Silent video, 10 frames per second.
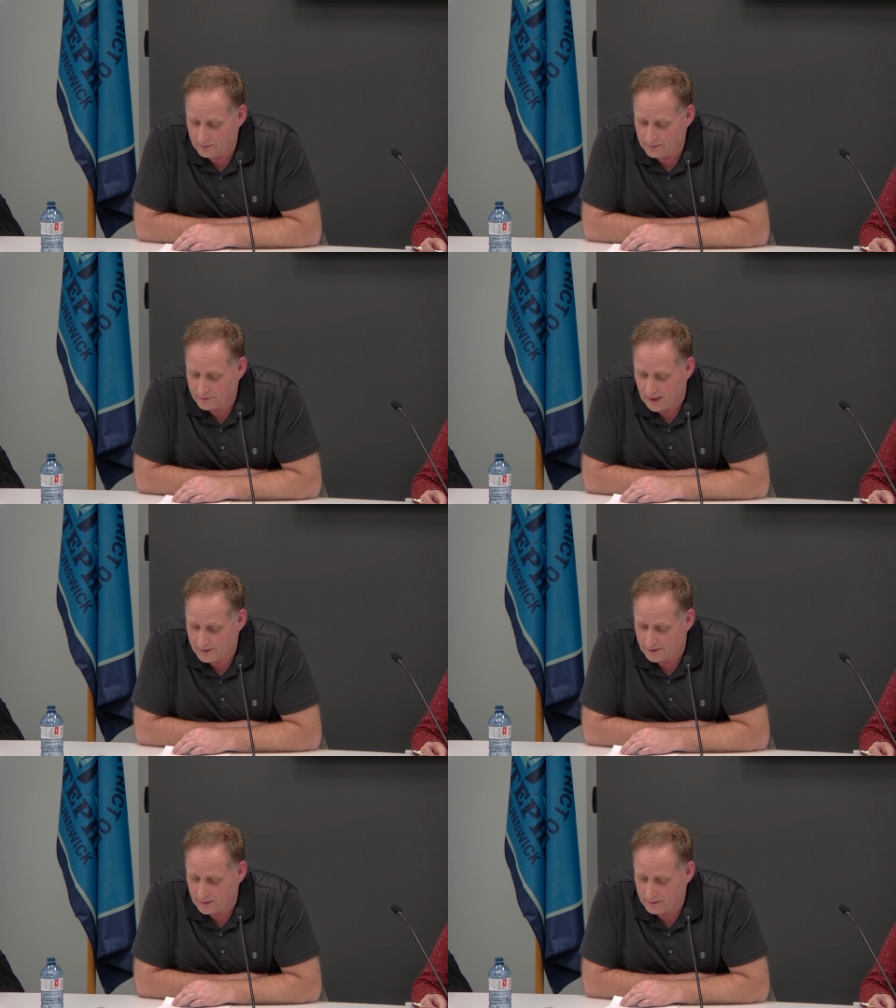
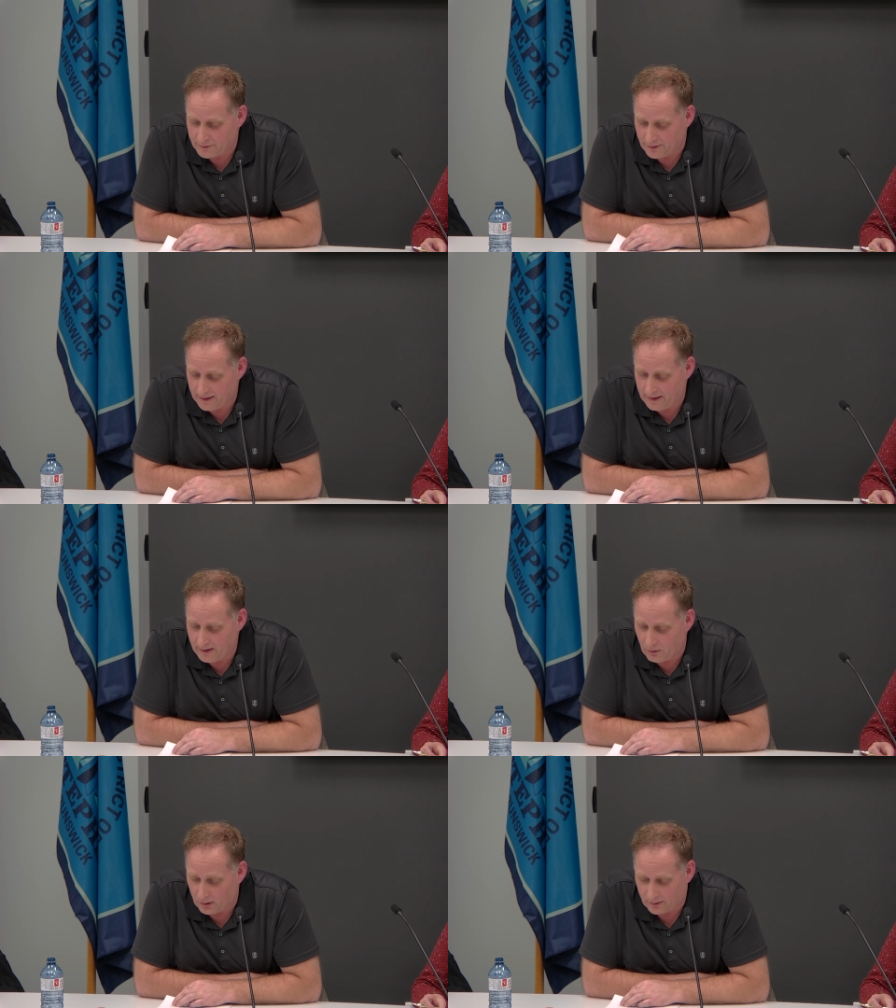structure, tree,
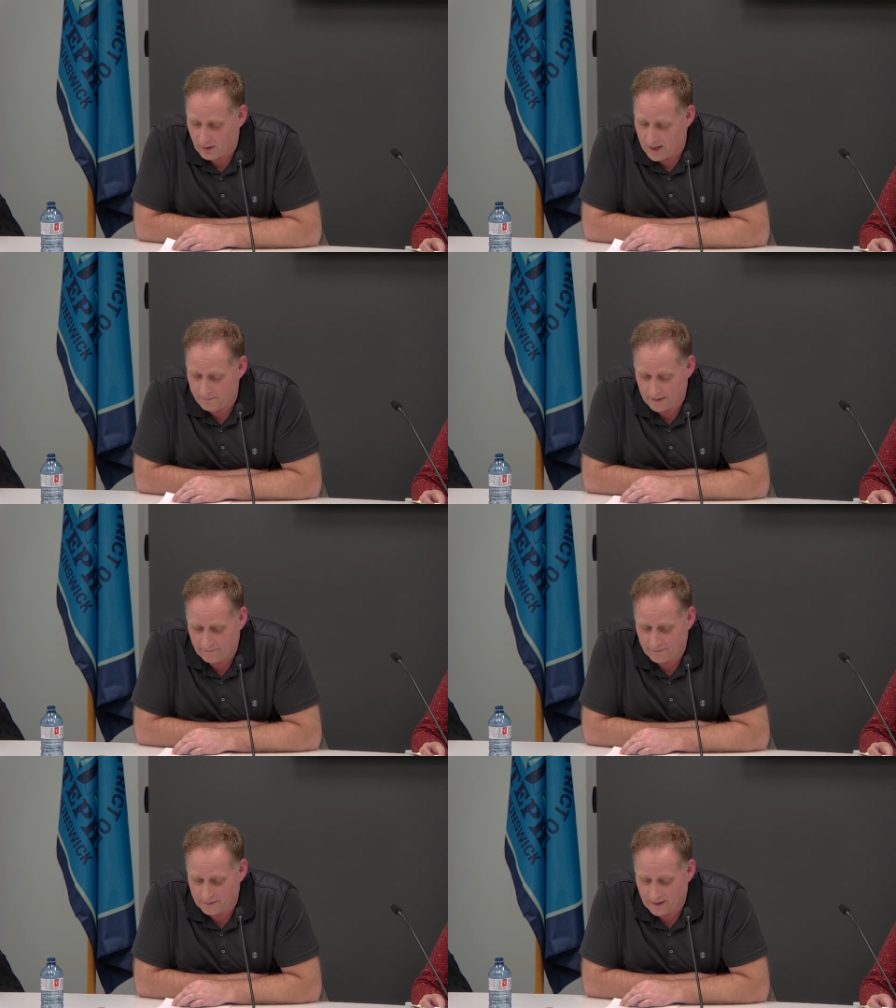or crop if
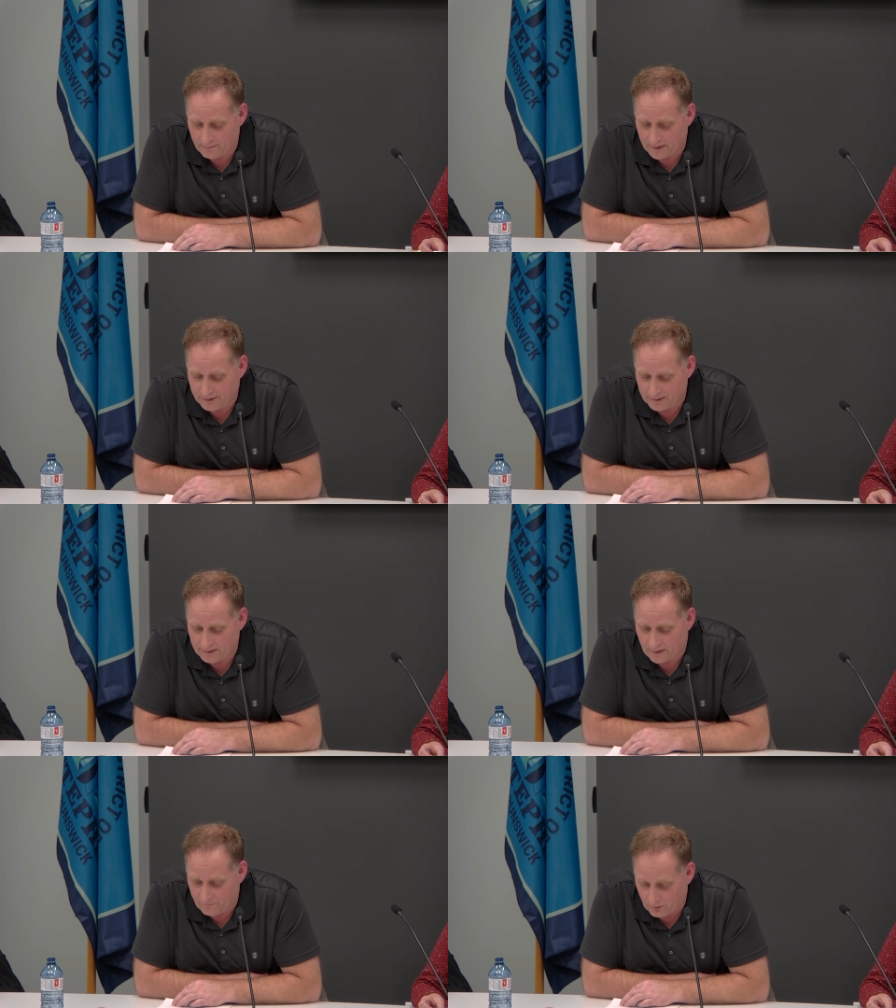the demolition
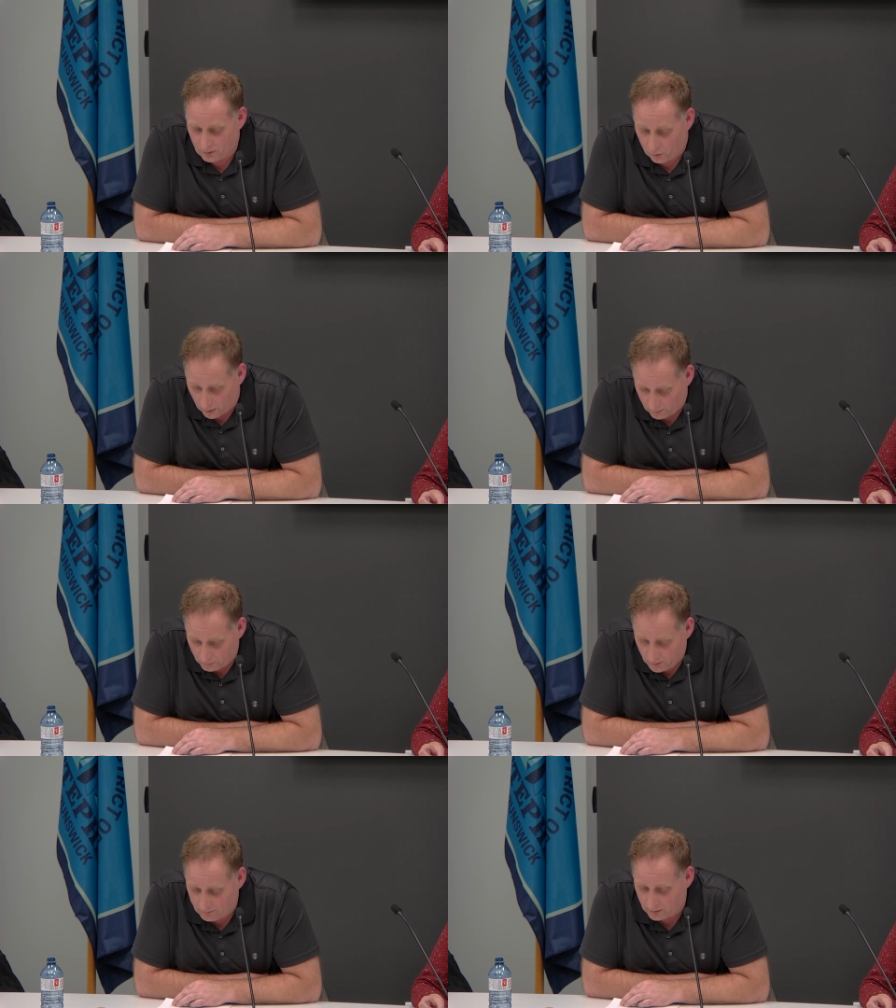of or
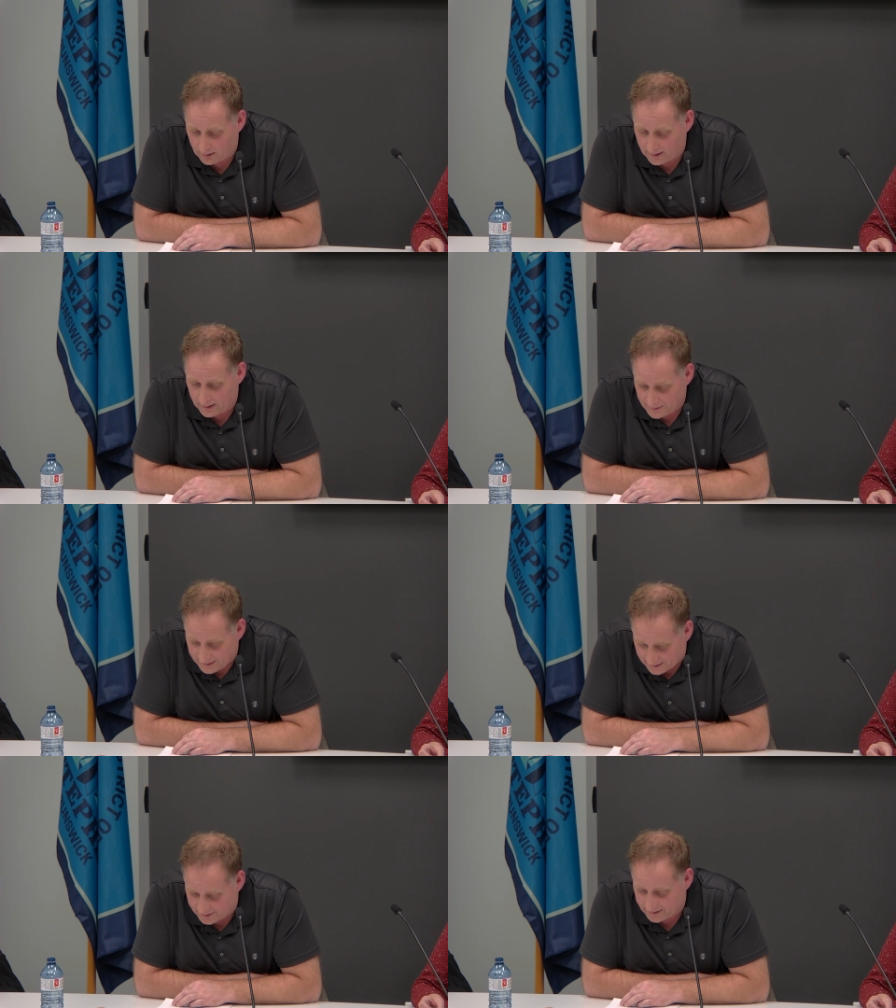removal is
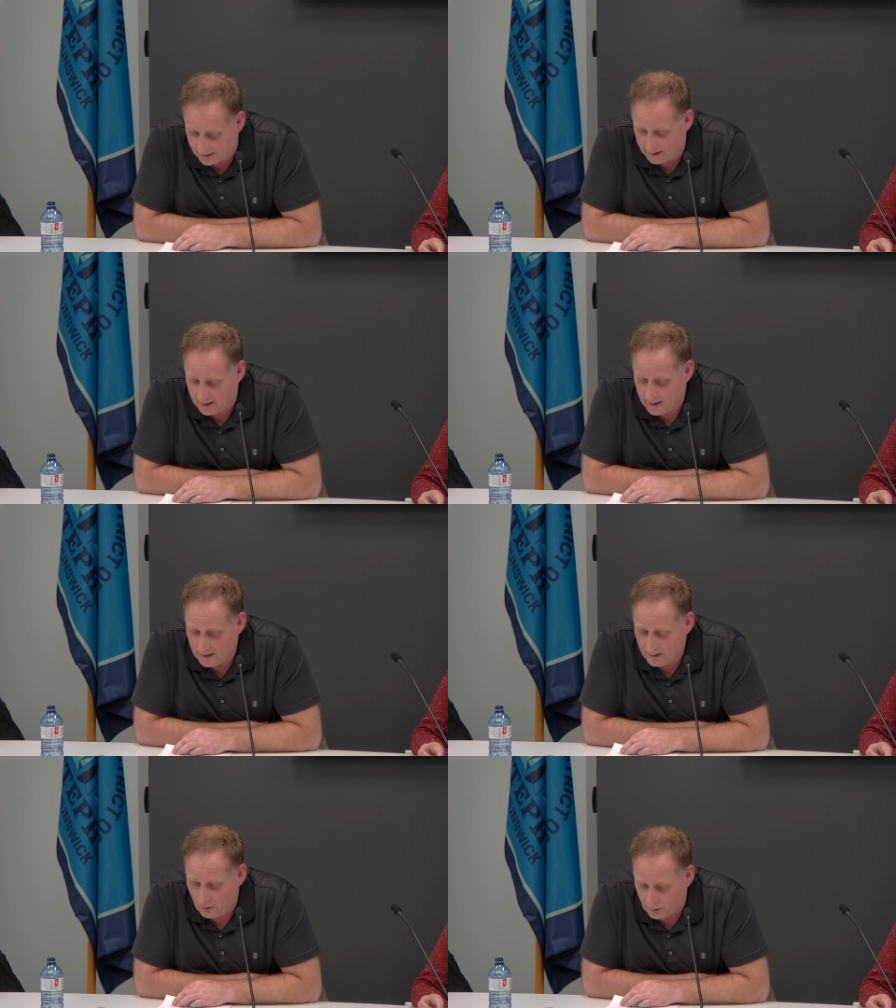necessary
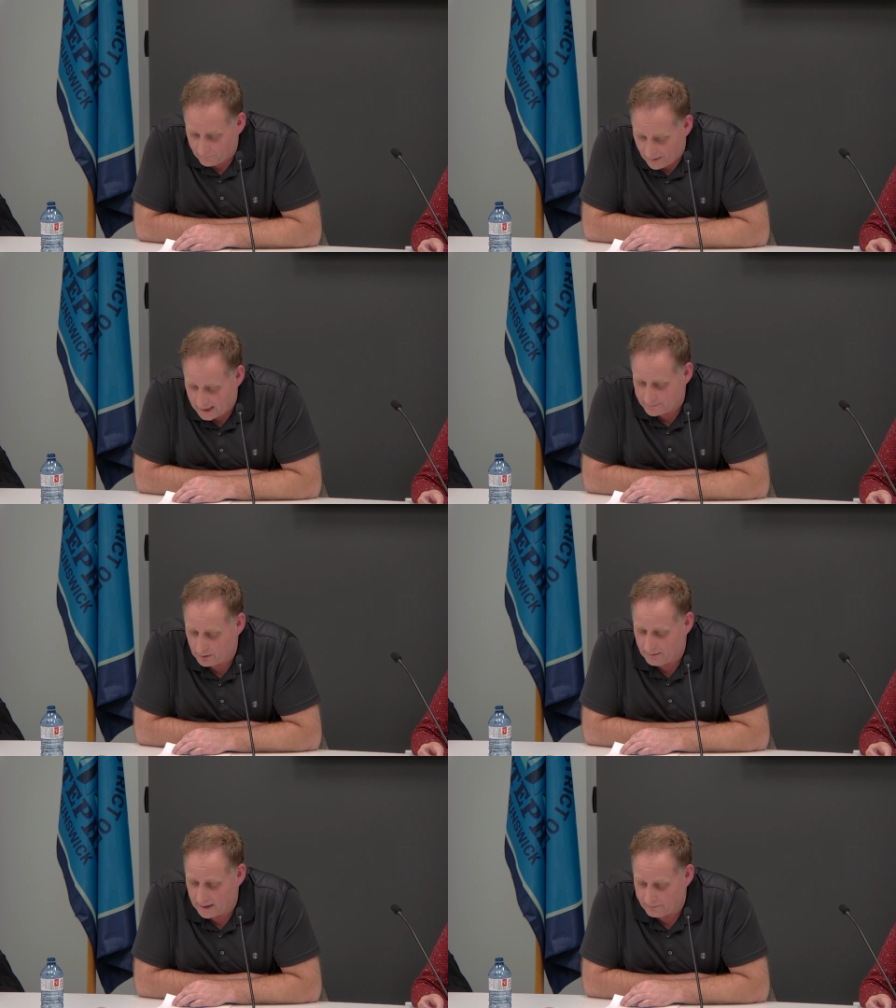or advisable
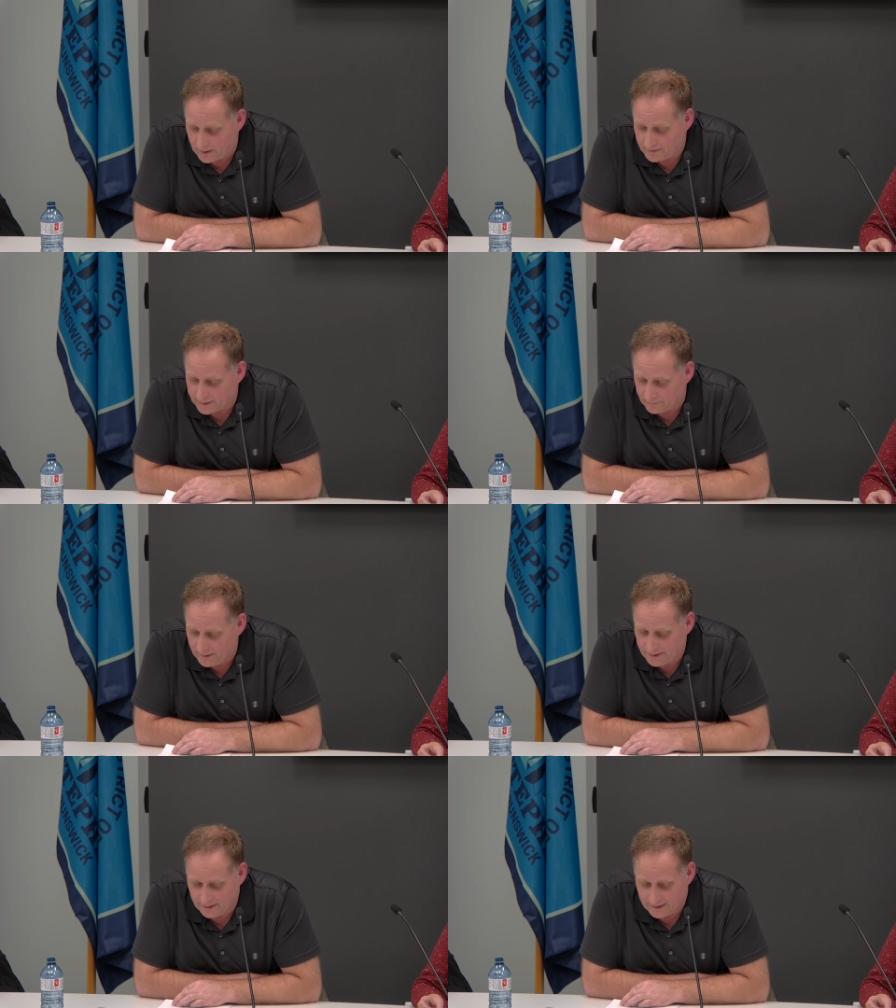by the purposes of
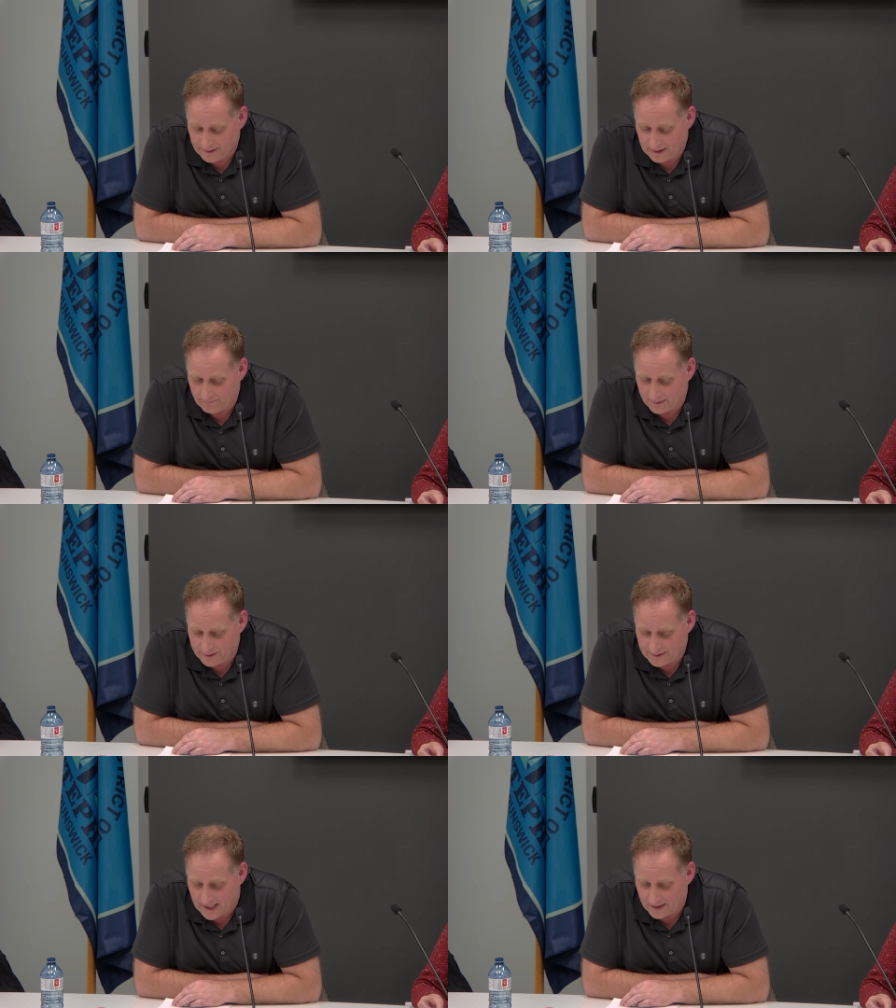reaching the scene of a
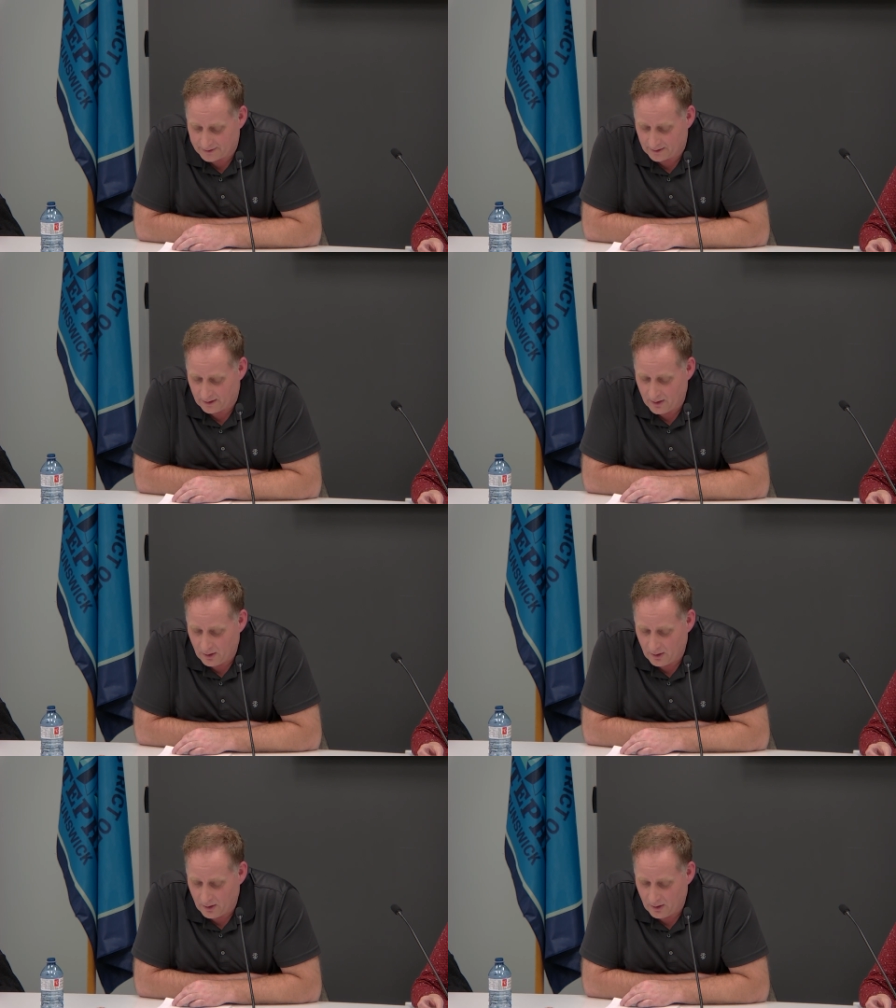disaster,